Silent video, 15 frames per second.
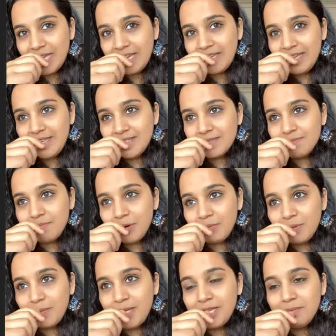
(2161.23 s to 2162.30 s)
is
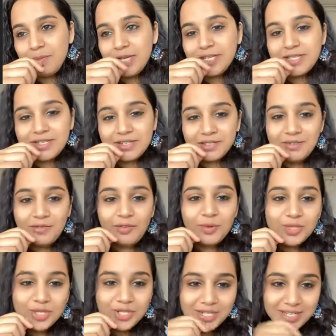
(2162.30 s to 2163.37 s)
probably the biggest
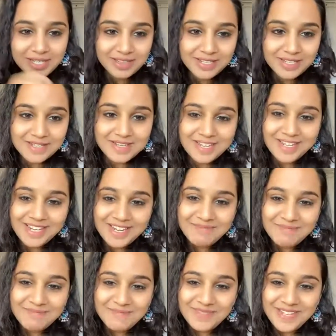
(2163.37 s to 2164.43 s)
confusion, I think,
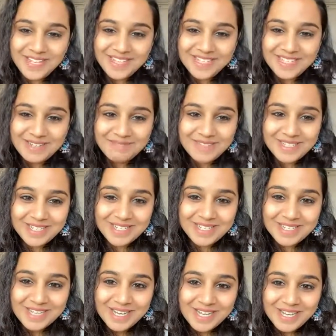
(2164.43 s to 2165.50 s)
in some
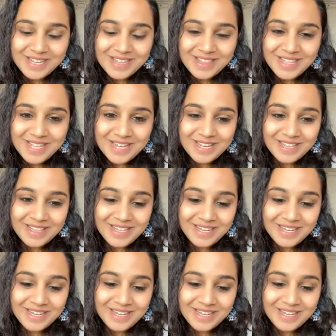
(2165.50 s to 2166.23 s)
sense, that